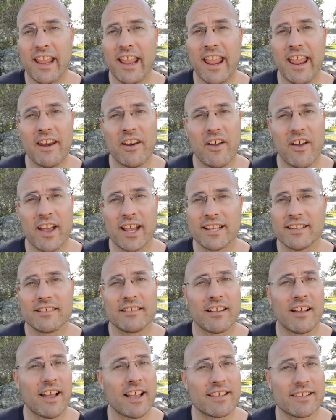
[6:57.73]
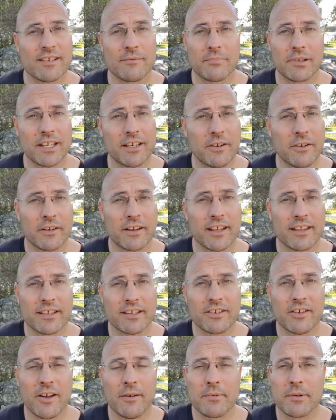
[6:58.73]
and I simply don't get
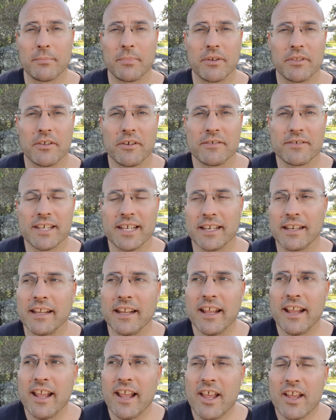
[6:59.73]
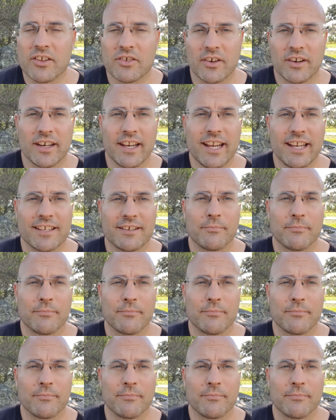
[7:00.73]
the time to put those in. So I need to